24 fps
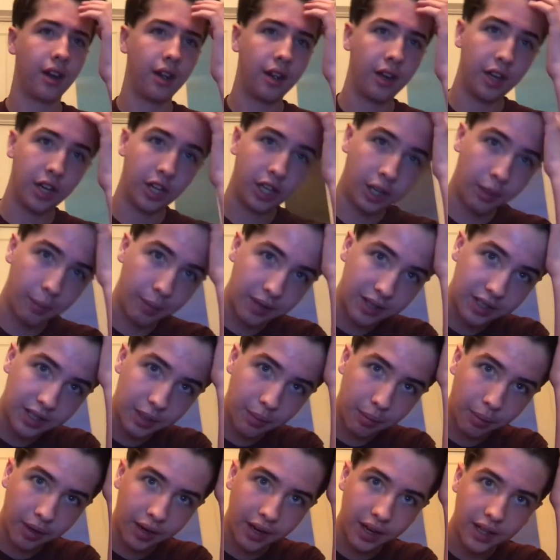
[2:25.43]
determines the
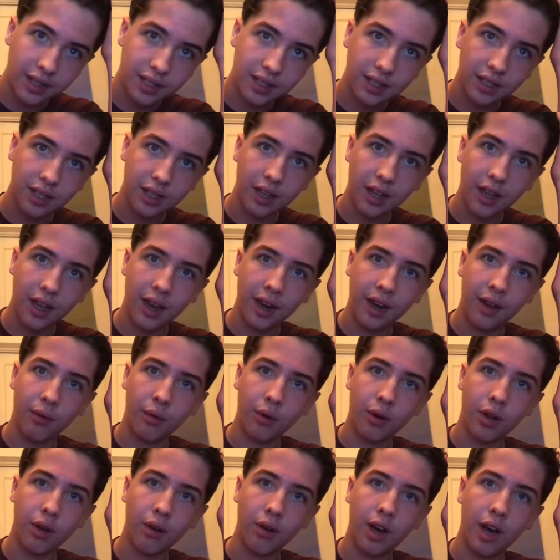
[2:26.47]
price, and it will
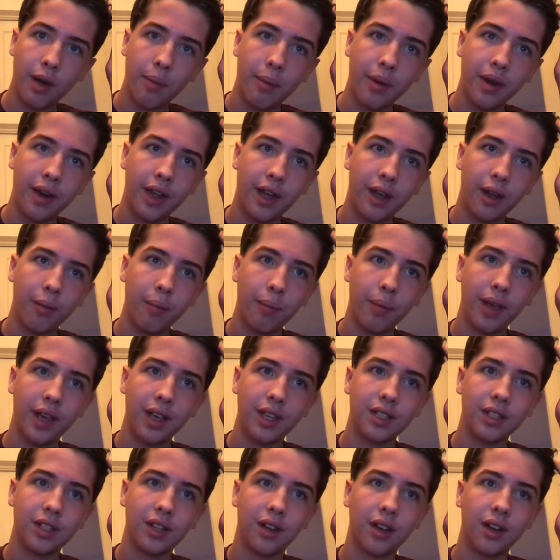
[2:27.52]
go up and down
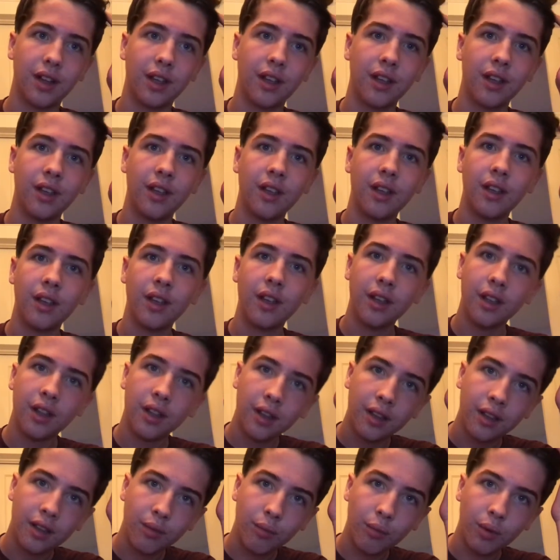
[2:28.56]
based on it,
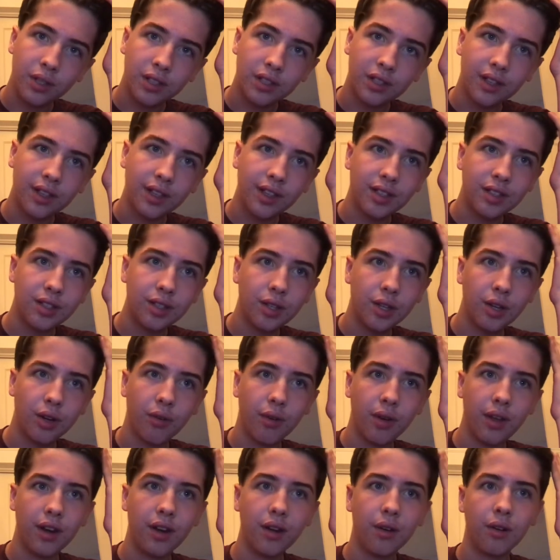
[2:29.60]
which leads to a
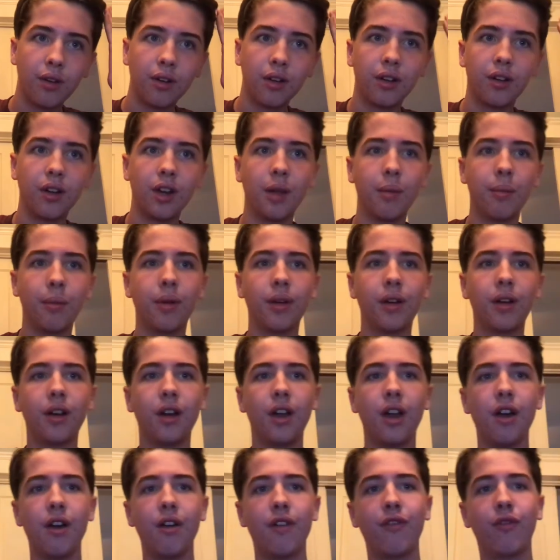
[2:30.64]
greater number
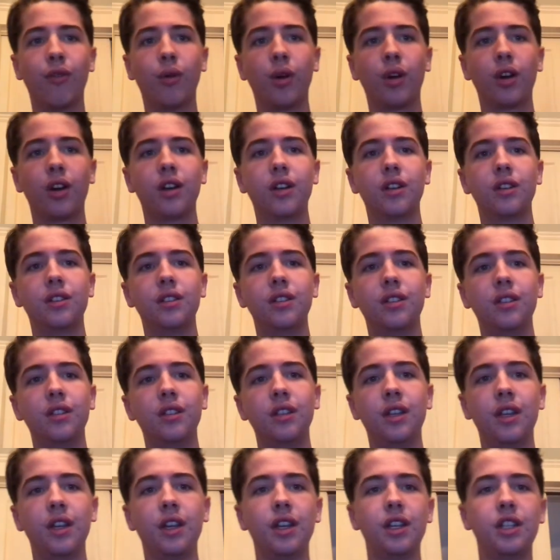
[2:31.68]
of workers
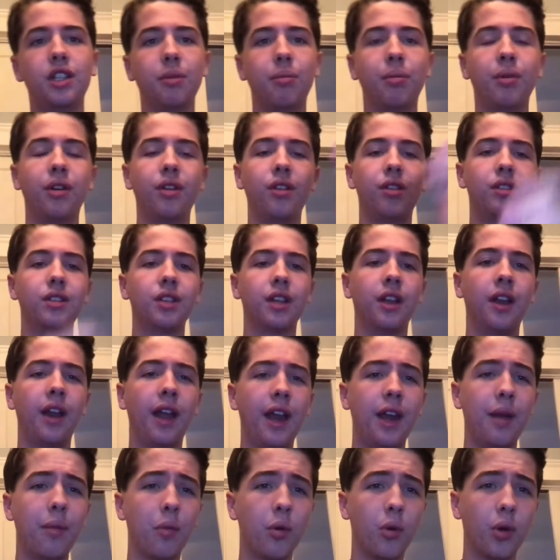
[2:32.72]
needed to produce an
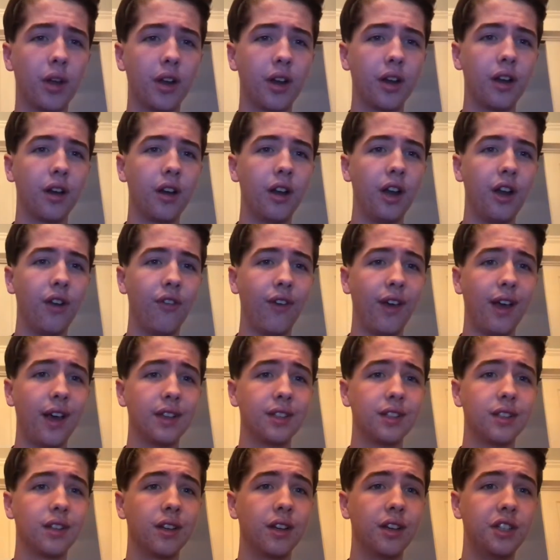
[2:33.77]
item quicker and
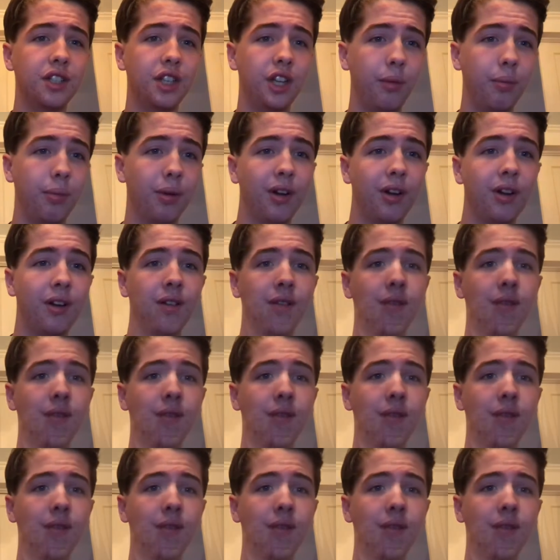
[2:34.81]
faster and cheaper.